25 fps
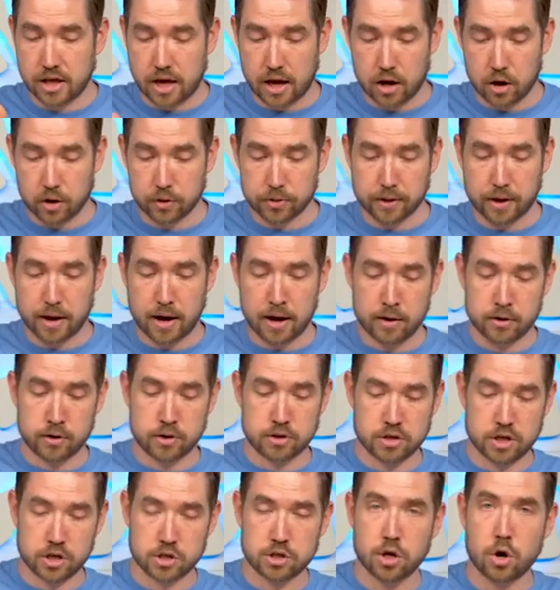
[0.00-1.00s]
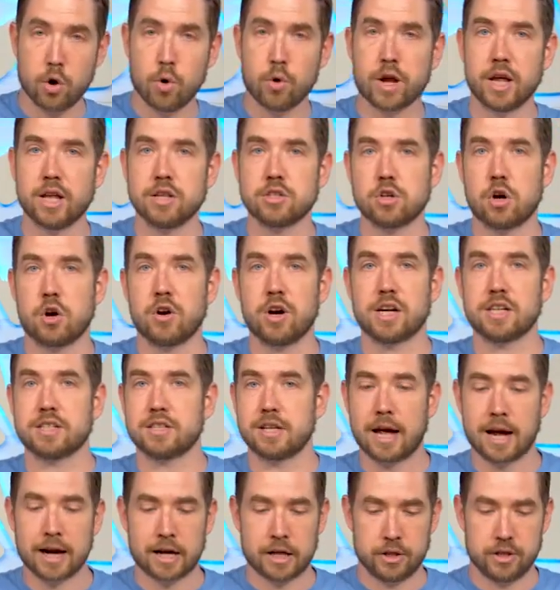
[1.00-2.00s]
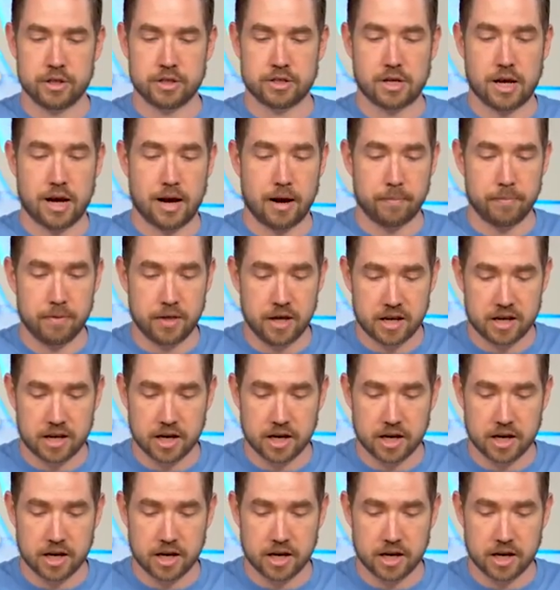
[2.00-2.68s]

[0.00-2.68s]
the health counters, the tokens are exactly the same. The